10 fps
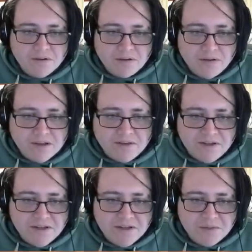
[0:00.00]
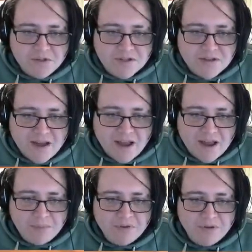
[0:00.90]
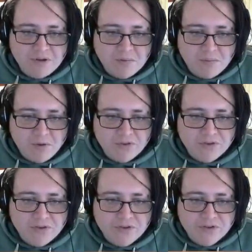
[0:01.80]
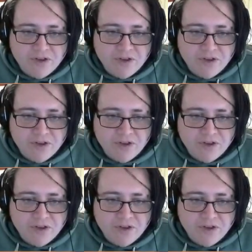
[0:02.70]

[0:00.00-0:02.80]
Like, these things were just absolute monsters.